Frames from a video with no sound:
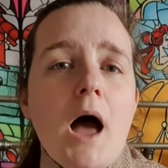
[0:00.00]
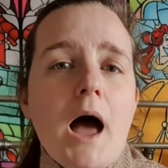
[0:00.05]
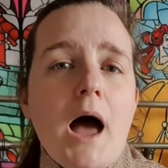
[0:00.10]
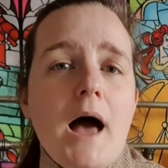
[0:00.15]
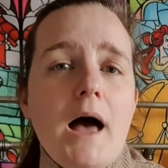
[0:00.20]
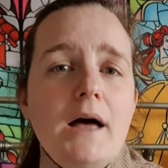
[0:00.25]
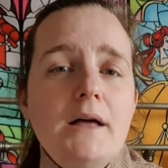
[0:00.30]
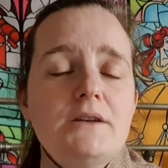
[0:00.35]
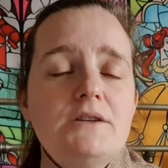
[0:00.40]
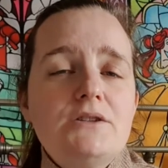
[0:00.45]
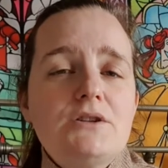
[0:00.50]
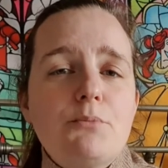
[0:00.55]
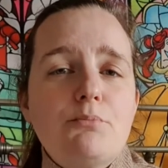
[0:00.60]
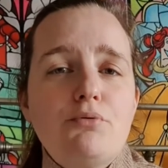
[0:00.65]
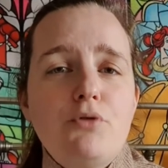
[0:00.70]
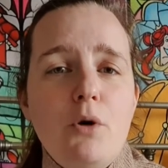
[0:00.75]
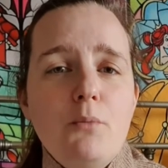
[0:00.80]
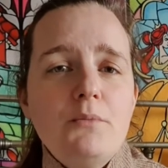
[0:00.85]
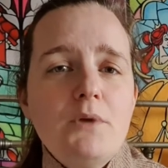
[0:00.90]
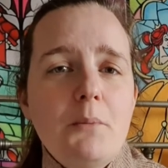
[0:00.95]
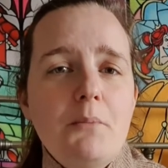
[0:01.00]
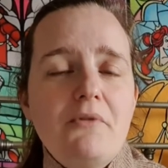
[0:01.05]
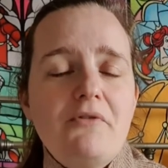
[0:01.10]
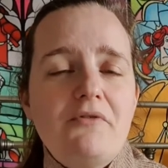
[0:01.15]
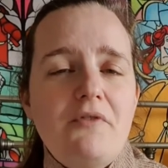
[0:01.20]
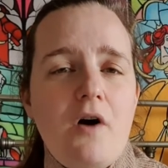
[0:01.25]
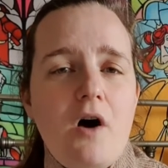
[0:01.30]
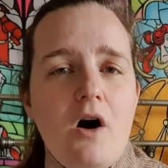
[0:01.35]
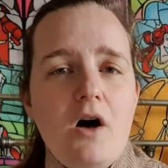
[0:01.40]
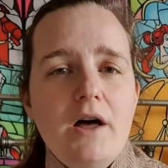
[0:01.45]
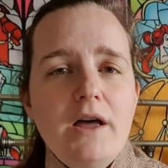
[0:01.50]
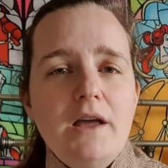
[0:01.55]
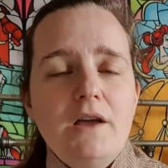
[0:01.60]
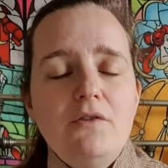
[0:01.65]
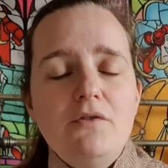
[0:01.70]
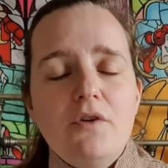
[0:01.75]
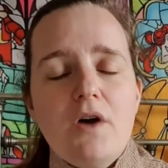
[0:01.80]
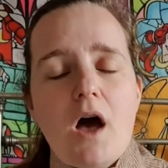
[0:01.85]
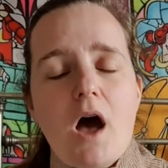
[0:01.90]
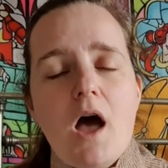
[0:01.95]
And prompt number
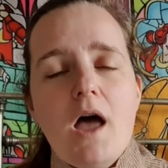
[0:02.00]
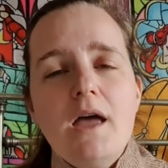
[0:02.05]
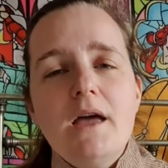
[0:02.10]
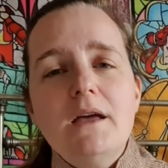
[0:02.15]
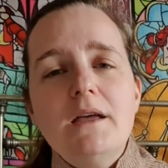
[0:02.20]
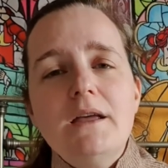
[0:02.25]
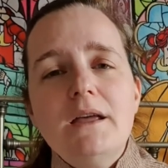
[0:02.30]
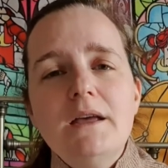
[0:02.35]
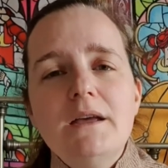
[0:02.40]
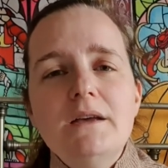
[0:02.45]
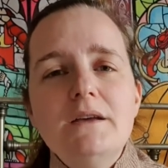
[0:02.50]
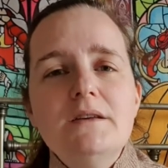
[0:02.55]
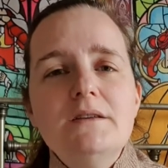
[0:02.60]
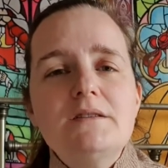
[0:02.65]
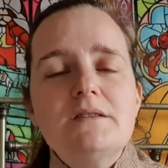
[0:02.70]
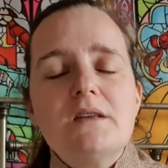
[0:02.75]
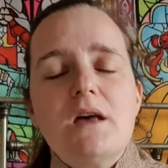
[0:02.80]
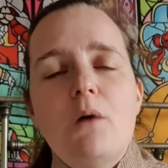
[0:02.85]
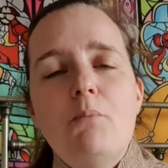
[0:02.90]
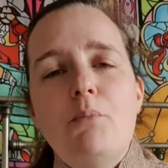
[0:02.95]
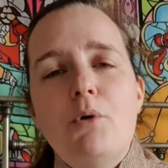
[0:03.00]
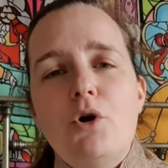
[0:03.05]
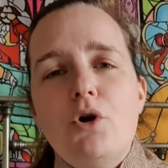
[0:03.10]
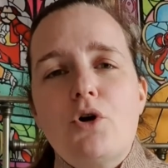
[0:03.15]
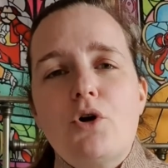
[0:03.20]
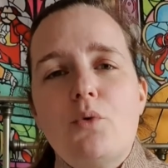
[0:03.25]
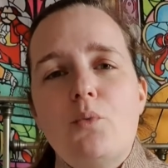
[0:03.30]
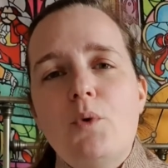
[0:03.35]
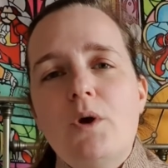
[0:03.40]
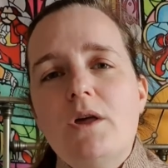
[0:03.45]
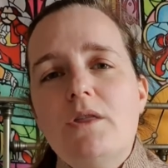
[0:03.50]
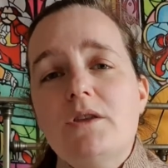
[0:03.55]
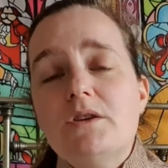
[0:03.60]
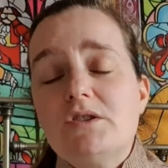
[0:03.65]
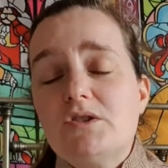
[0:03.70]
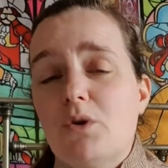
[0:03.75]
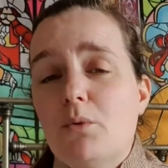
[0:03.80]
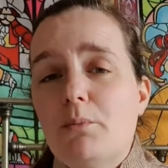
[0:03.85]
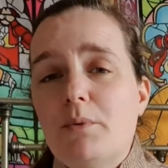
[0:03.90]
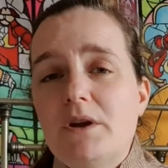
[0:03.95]
five uh, is a book with
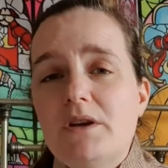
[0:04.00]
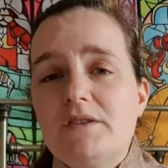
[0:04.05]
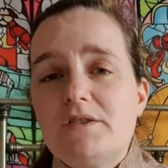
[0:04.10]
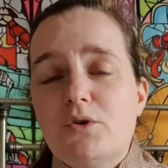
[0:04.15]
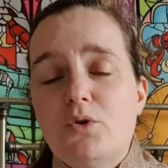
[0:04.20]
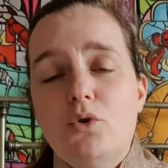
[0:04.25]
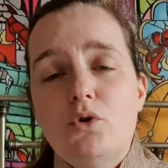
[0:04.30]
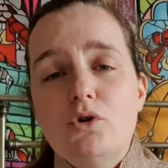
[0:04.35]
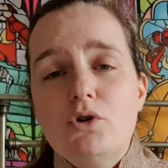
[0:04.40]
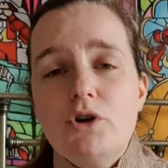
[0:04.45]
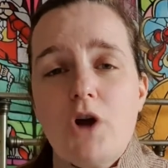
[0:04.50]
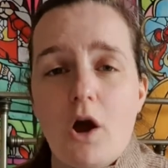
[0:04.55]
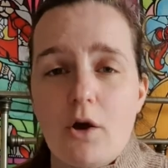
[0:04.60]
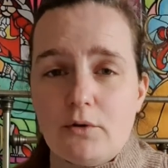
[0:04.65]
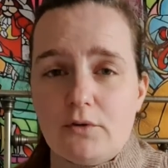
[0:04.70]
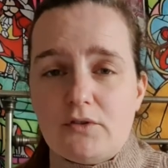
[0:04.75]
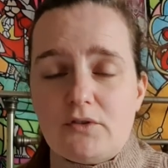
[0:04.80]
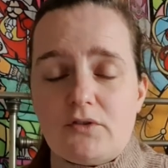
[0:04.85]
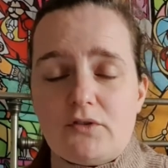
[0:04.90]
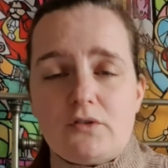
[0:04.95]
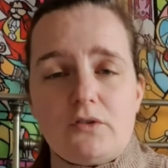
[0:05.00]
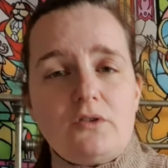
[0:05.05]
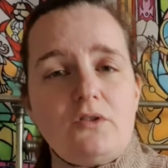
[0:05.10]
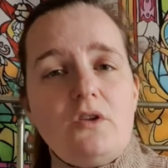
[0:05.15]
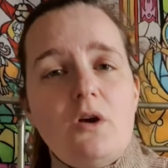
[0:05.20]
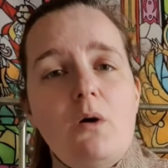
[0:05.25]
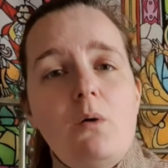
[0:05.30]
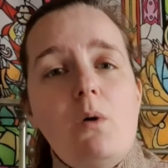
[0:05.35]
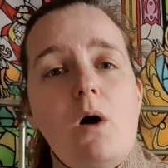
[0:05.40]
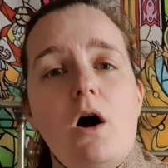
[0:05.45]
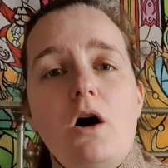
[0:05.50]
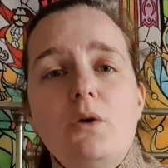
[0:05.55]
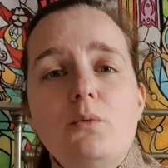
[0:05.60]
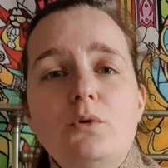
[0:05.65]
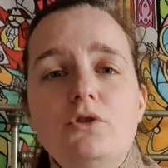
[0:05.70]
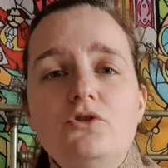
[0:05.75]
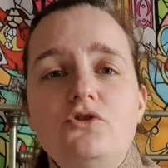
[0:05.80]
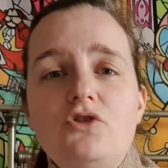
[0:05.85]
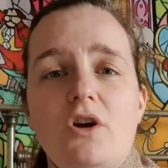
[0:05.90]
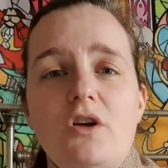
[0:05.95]
zombies or ghosts. So I
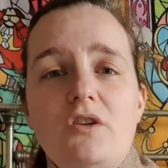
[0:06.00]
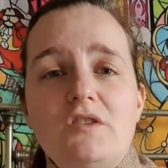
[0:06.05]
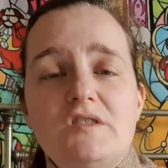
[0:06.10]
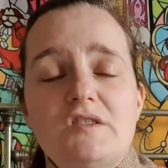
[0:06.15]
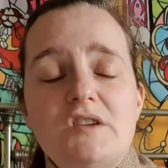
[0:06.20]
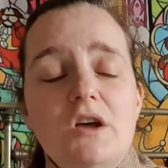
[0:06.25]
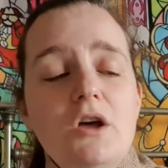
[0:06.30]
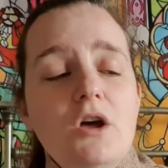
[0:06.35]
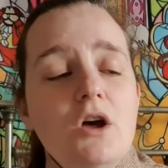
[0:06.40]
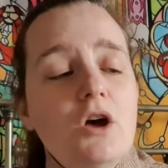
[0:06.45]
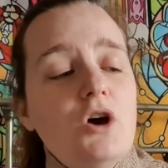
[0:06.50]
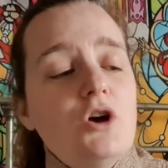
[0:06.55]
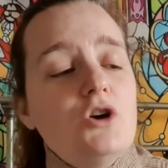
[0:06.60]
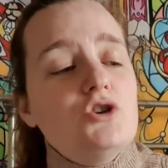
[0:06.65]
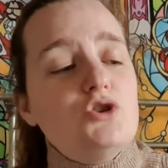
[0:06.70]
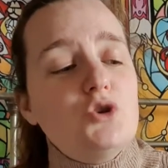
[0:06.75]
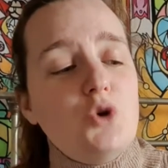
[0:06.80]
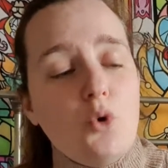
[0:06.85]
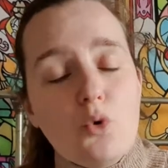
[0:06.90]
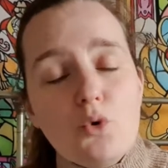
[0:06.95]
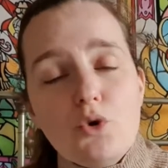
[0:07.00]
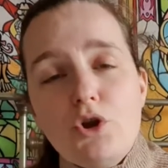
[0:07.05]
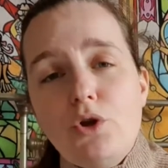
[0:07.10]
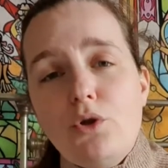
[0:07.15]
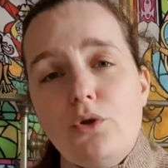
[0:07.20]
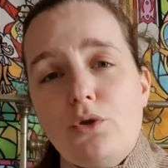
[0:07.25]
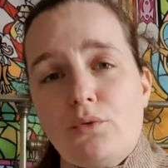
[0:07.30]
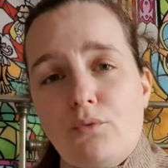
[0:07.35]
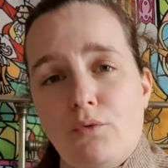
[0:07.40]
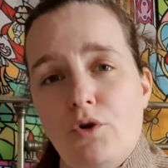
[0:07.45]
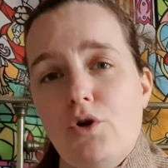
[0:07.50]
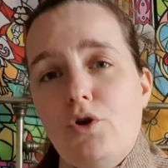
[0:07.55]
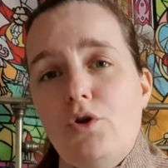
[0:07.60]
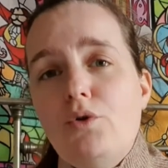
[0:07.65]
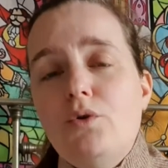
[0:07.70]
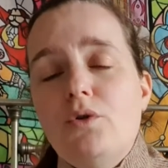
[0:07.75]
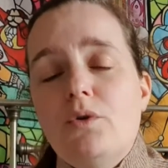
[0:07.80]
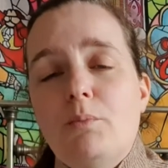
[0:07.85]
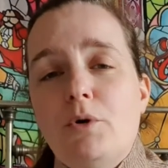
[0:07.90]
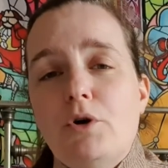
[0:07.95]
will just talk you
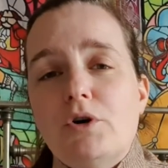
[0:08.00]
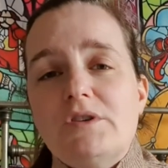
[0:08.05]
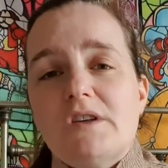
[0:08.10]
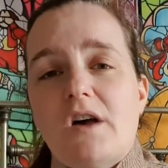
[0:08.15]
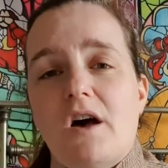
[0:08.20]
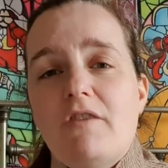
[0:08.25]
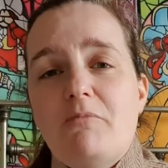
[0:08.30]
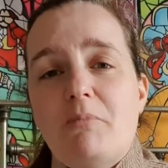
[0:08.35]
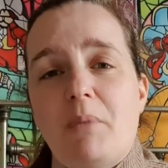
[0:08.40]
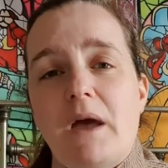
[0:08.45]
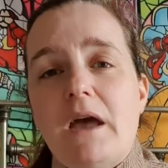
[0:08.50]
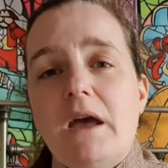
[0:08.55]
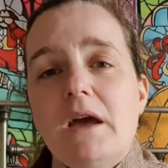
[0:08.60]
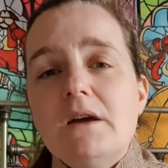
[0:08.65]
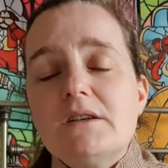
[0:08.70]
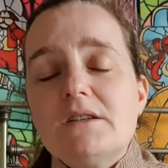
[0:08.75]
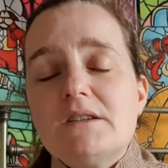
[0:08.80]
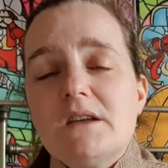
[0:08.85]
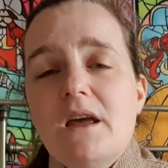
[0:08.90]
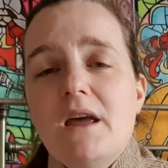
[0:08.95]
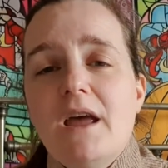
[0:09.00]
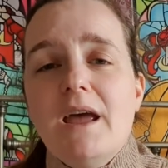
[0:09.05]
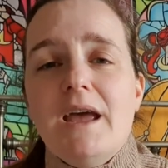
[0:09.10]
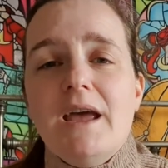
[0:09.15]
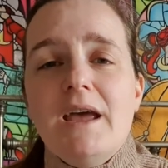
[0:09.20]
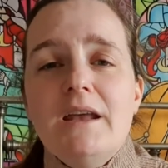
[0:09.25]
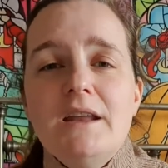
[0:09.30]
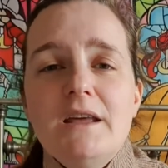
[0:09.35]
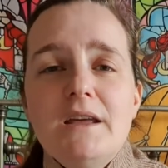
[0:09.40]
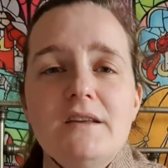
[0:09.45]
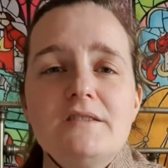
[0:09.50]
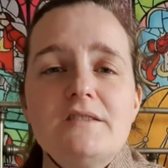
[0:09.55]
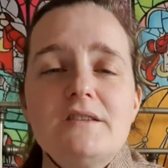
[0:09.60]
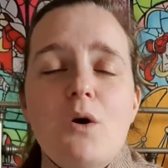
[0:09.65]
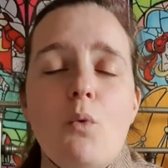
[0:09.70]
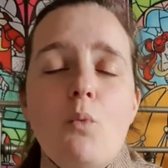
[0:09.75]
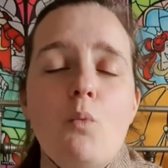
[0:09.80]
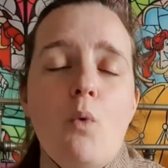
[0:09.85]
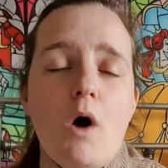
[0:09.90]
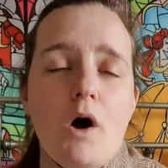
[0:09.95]
through the books that I've picked. It is
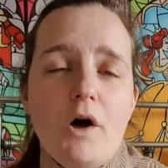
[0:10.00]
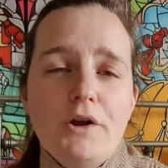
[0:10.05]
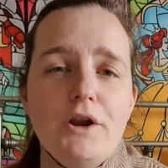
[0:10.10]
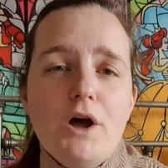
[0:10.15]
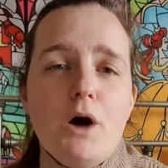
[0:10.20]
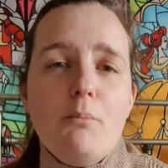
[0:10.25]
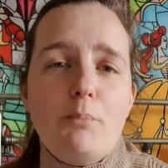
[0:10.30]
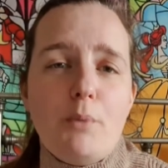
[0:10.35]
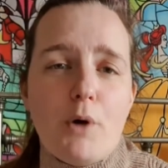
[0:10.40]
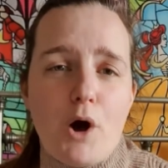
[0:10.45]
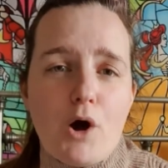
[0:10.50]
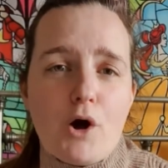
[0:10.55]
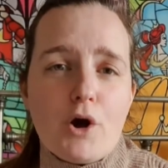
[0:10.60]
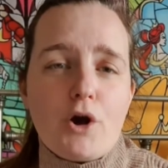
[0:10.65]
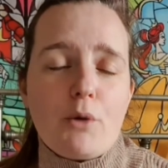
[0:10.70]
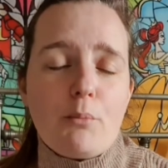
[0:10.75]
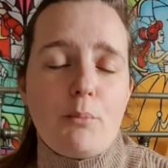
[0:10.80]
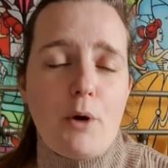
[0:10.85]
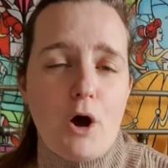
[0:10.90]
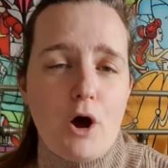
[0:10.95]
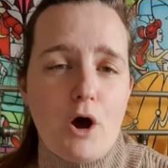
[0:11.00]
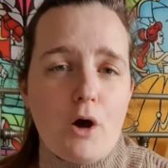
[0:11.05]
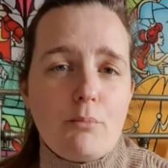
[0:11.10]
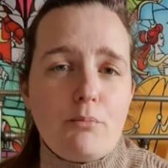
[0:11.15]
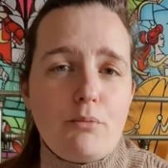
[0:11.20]
one book per